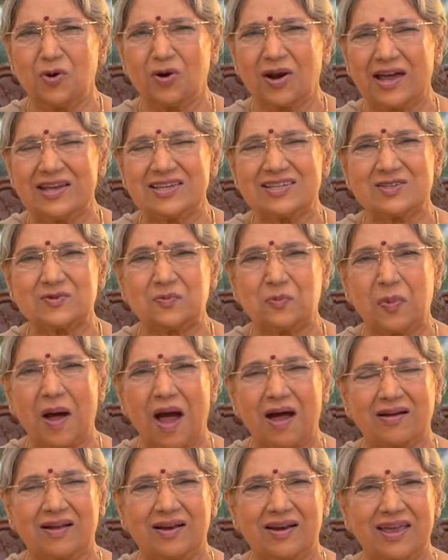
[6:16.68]
your eyes
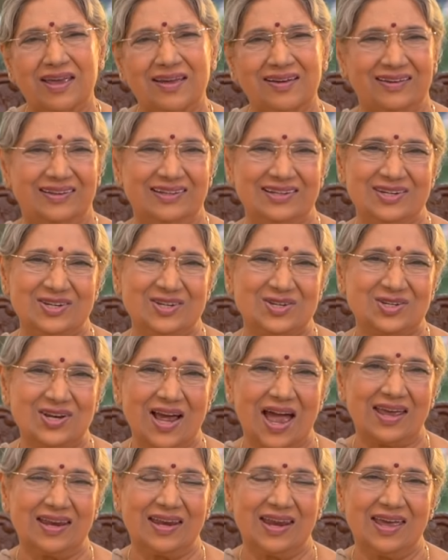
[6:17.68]
sparkling,
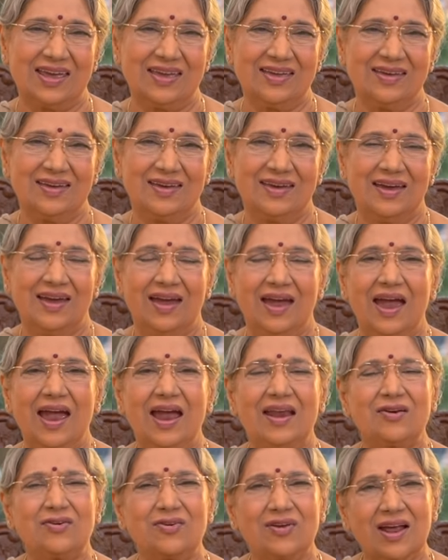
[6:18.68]
shining,
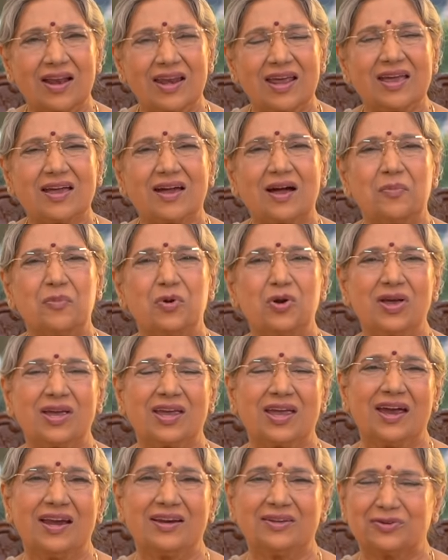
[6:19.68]
and really
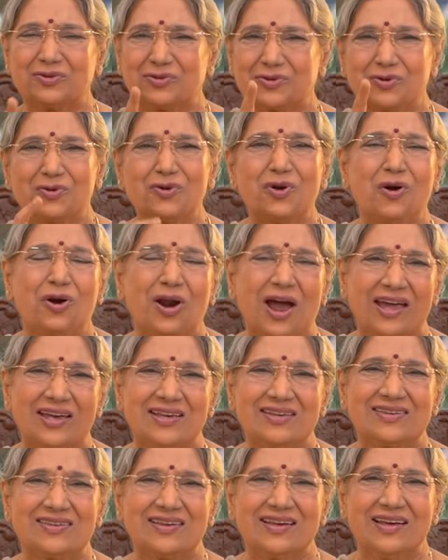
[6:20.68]
communicate through your
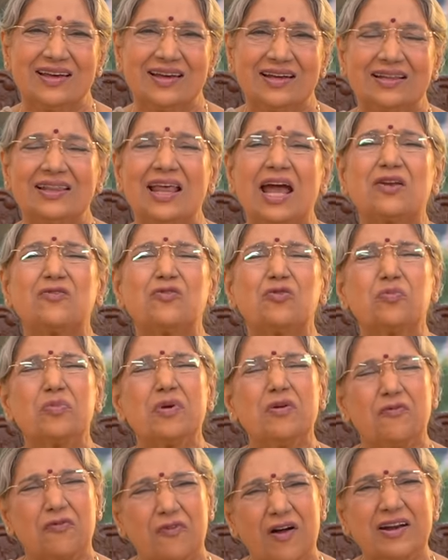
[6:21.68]
eyes. That would
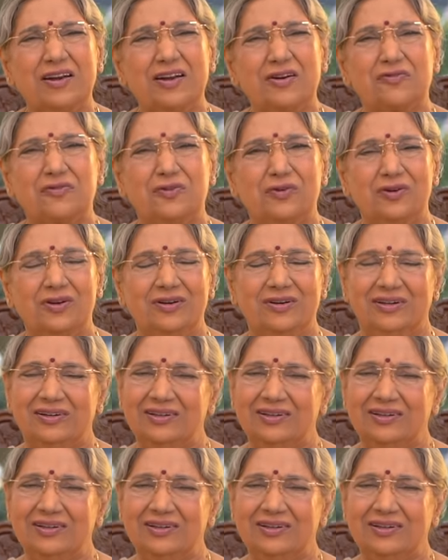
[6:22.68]
be wonderful.